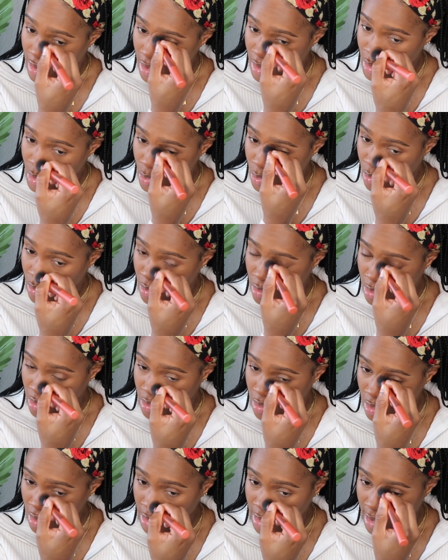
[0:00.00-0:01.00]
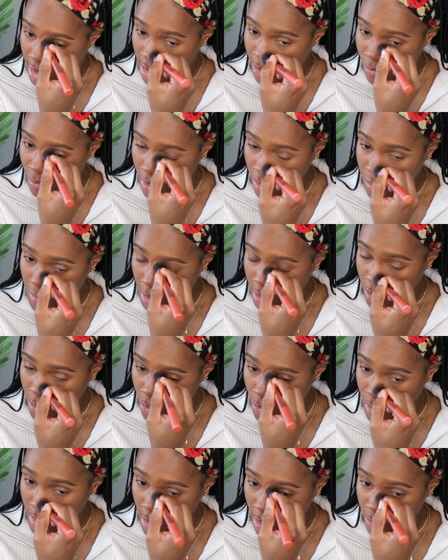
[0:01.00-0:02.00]
that's on a day where I'm like
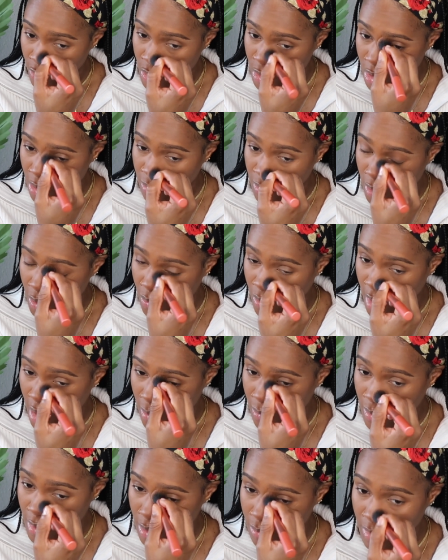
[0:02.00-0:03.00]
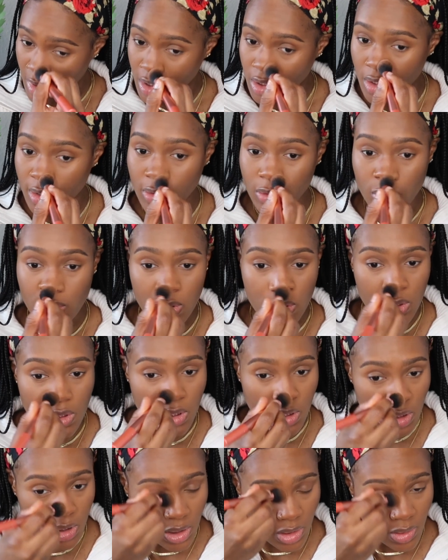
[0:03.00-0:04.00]
going out or something where I want my nose
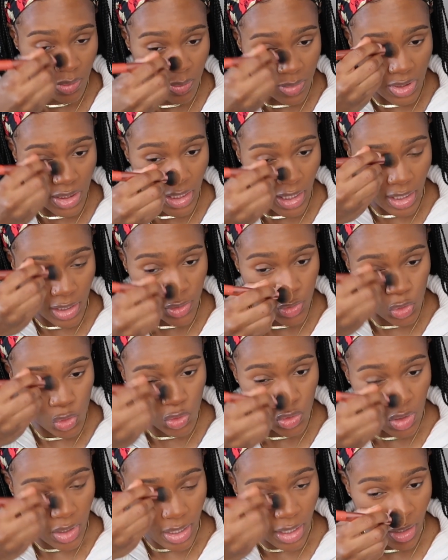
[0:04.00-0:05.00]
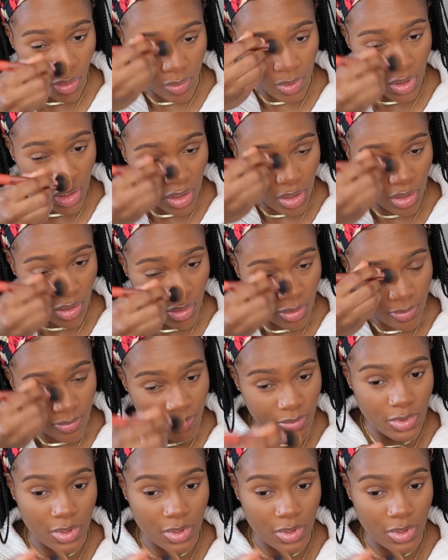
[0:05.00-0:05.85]
to be extra out there.